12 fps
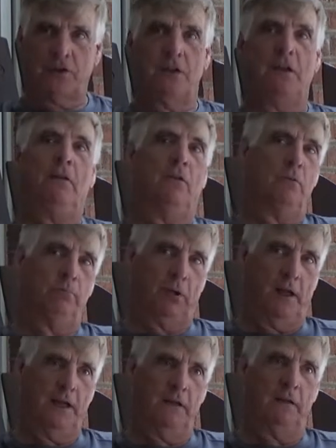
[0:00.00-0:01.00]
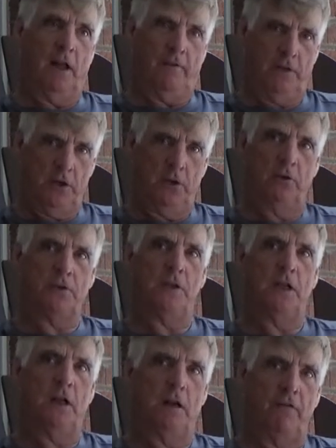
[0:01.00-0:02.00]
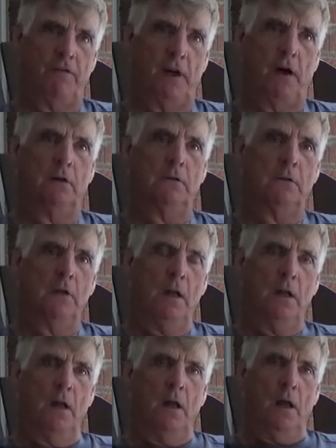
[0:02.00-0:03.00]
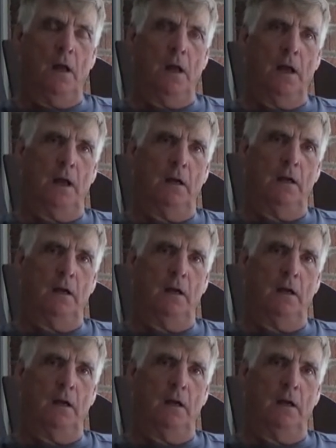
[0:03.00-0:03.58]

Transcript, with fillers: Robert Massey, who oh, played yeah. 11 years in the NFL. Mm-hmm.